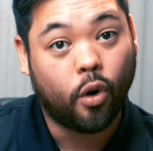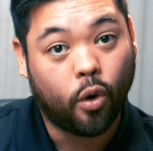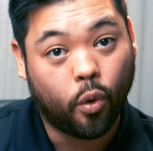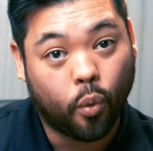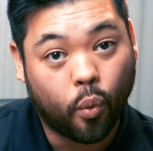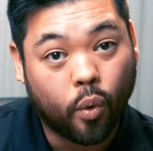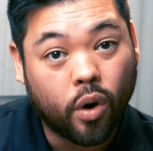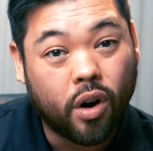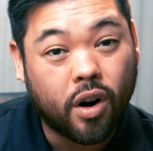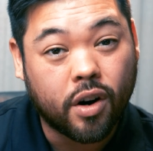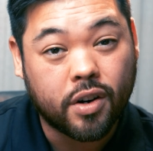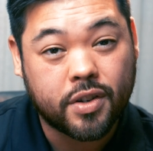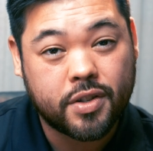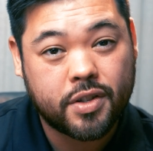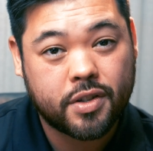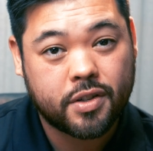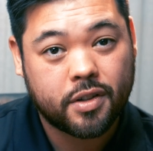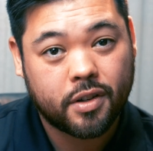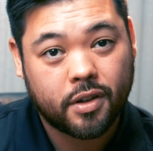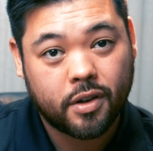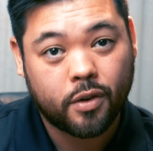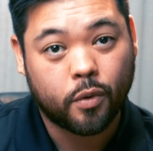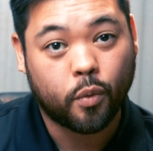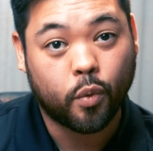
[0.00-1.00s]
Or
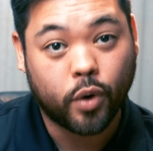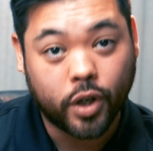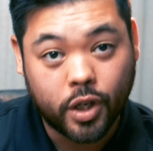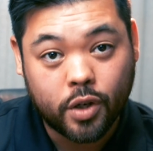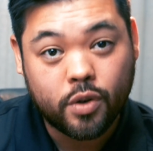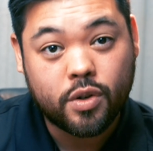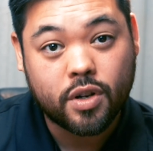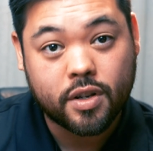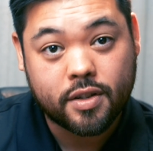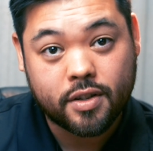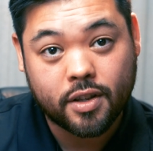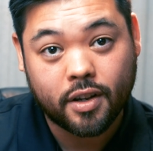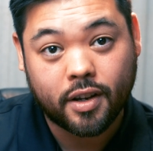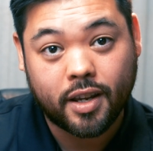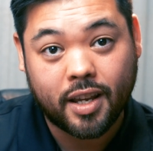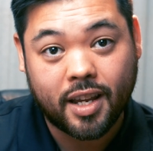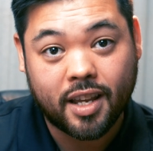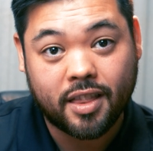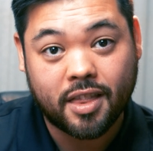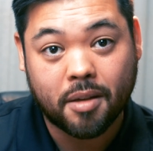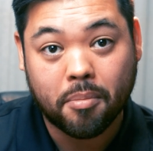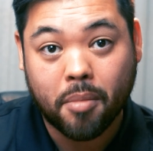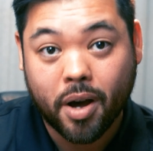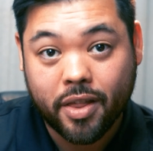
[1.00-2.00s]
worse, were you just looking
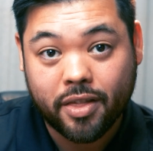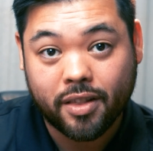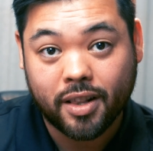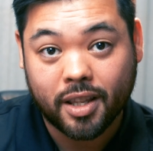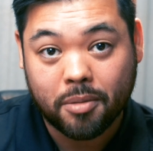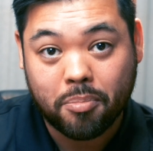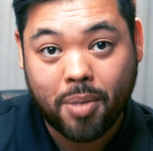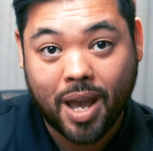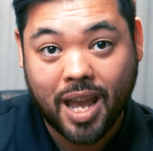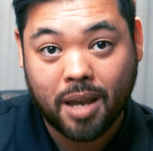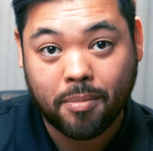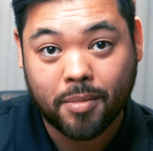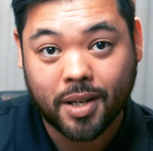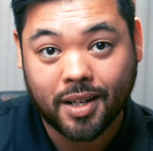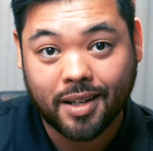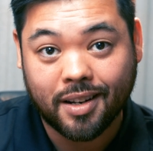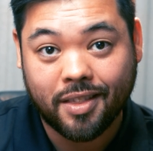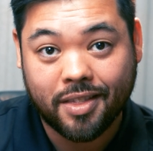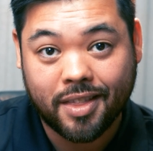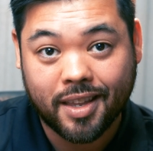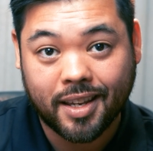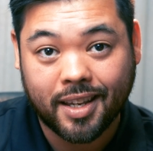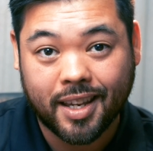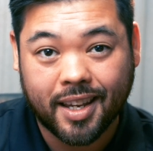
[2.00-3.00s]
at the monthly payment
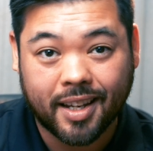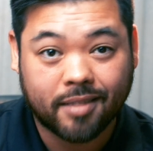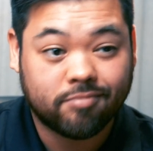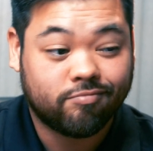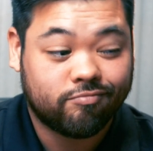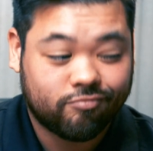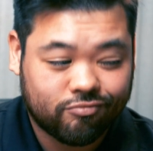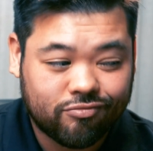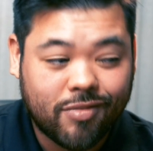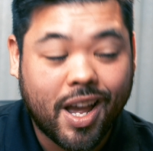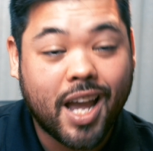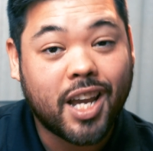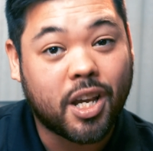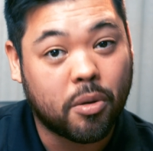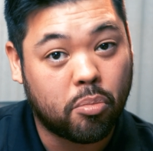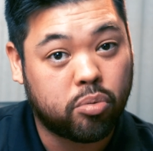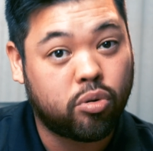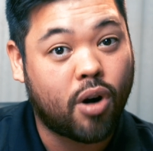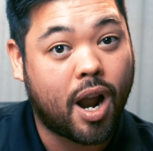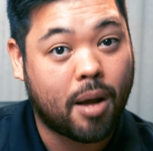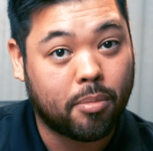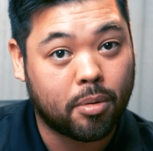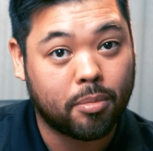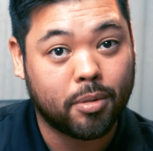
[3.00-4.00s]
and thinking, I could
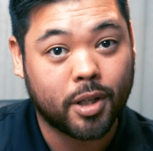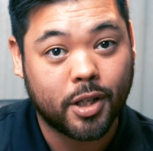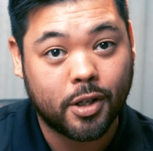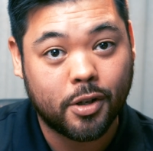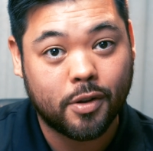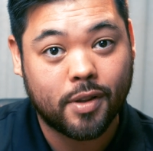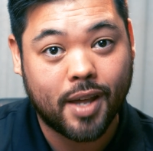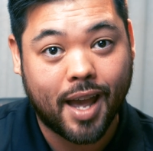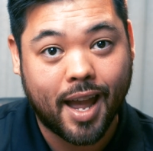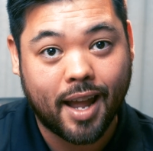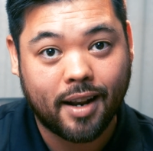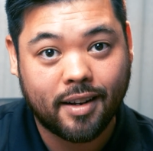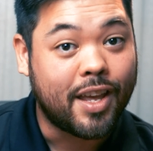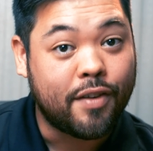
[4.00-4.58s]
probably do that?